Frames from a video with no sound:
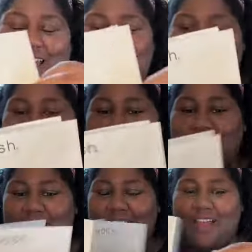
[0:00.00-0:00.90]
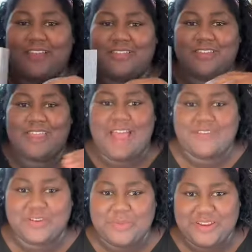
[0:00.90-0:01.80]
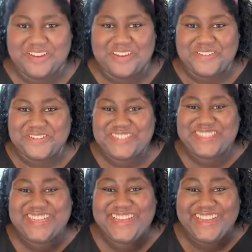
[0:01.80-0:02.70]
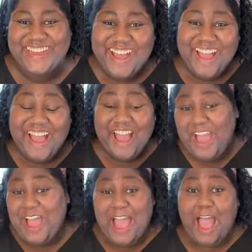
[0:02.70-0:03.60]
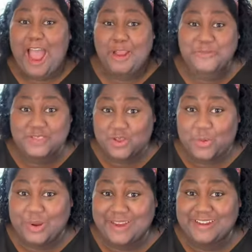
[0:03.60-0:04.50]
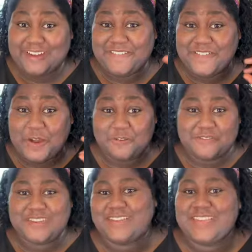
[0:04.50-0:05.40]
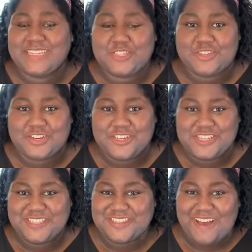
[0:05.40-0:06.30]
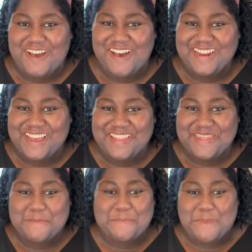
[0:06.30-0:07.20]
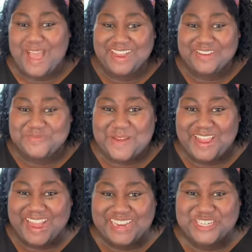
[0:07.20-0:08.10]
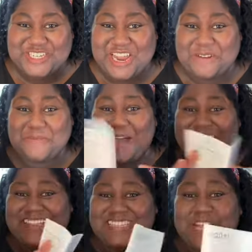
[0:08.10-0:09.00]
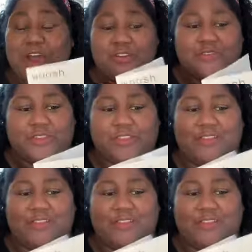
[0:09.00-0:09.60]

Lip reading: and I think everybody knows I was the queen of reading the instructions on the back of my eyeshadow palettes for the